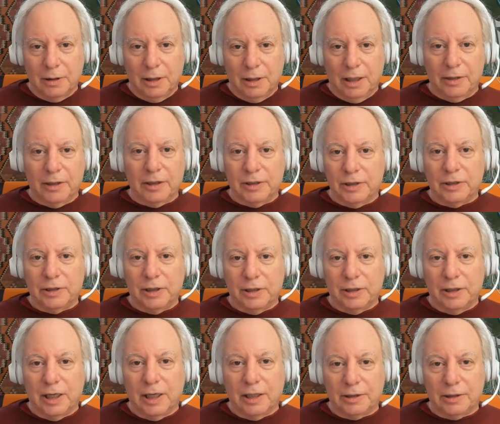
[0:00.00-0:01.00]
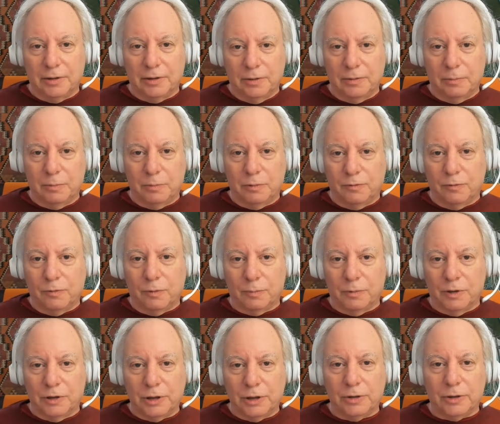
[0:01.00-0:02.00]
And this is the doctor who performed
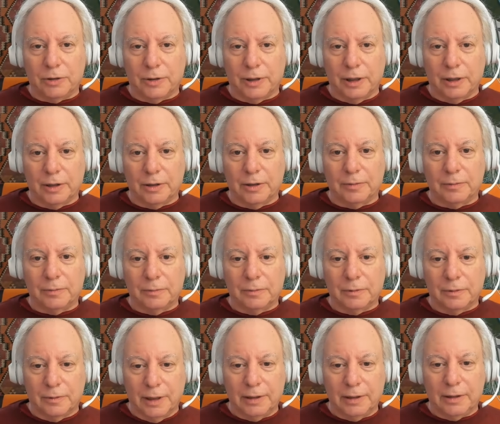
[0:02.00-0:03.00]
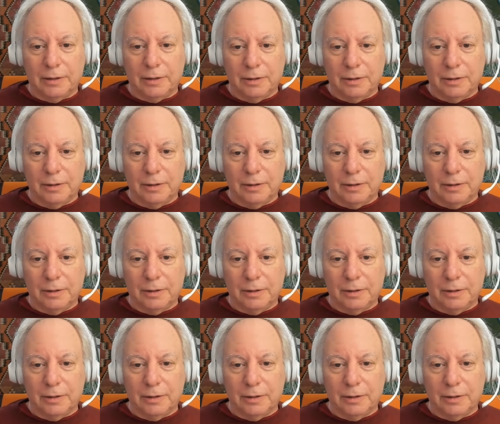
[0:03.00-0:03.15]
the surgery on you, correct?